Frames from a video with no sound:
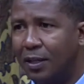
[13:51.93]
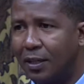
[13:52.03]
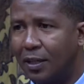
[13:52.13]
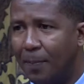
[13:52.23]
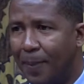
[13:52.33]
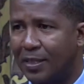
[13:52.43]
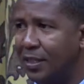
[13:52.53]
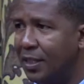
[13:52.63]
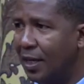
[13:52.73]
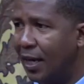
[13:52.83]

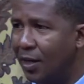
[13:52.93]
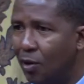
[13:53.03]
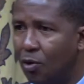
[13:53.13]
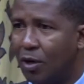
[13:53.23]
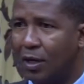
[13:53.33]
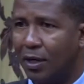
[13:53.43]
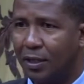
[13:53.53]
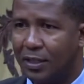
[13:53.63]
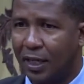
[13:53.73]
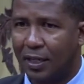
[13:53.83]
capacity and local
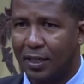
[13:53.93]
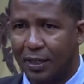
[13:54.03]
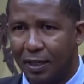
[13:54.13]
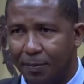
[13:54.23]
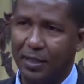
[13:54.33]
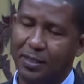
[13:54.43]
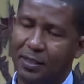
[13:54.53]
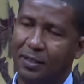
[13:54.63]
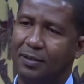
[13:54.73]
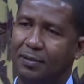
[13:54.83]
technical ability.
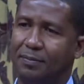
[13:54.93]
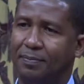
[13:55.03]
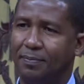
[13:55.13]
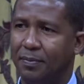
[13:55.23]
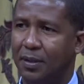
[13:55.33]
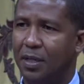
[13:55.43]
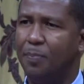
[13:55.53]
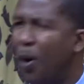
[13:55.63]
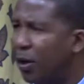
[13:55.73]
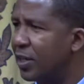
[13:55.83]

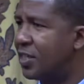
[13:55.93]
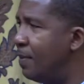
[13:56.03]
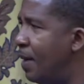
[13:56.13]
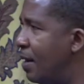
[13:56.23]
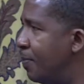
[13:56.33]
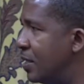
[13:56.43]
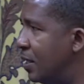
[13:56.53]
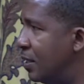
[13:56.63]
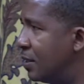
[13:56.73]
Hypocrisy, Madam President.